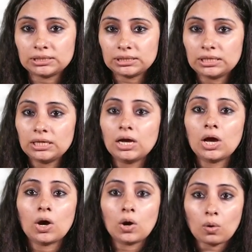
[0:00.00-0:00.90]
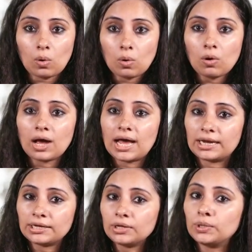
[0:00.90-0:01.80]
E, O
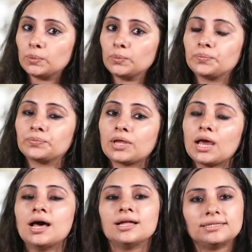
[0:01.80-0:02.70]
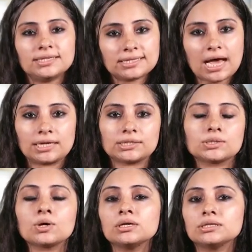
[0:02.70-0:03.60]
and U. This
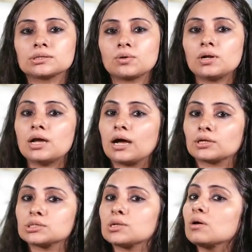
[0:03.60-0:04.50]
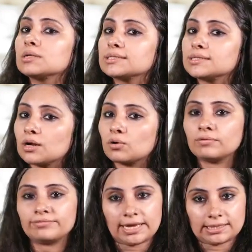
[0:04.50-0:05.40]
accent is called accent
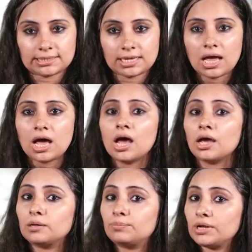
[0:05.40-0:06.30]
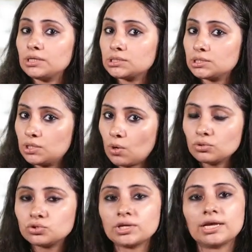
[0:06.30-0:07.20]
circumflex. It brings no
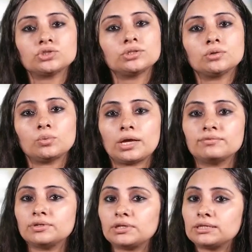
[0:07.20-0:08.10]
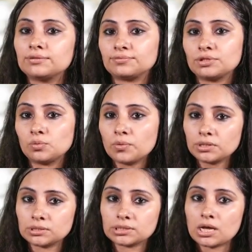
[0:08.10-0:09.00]
change in the way we read different
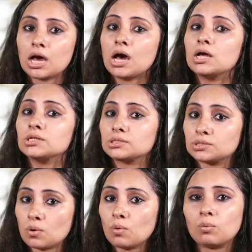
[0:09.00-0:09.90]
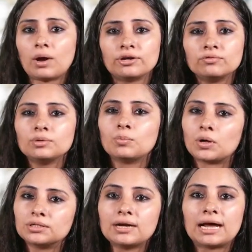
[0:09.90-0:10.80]
words. So why do we
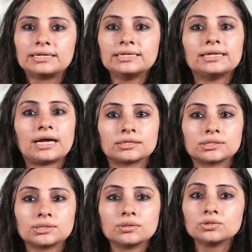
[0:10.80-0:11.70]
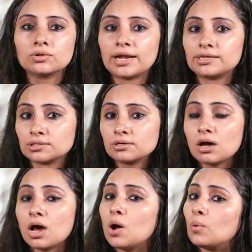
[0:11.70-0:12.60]
bother adding an accent to letter
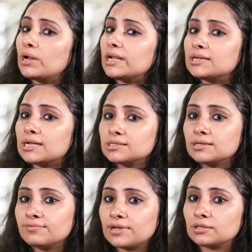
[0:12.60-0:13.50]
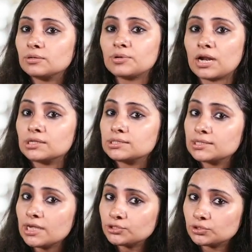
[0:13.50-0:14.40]
when it doesn't affect the
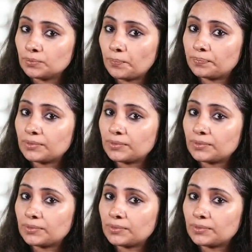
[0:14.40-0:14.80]
pronunciation?